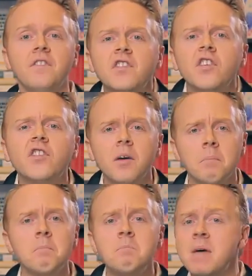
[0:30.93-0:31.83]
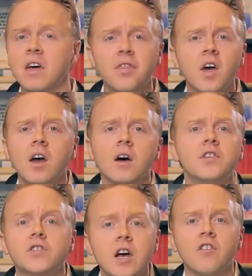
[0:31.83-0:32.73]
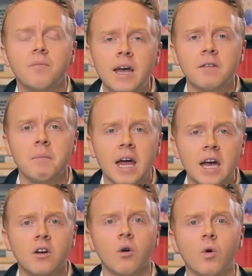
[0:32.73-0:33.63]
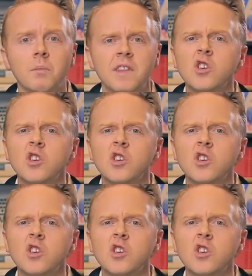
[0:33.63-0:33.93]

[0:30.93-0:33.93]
And this is the myth of the self-made man or woman,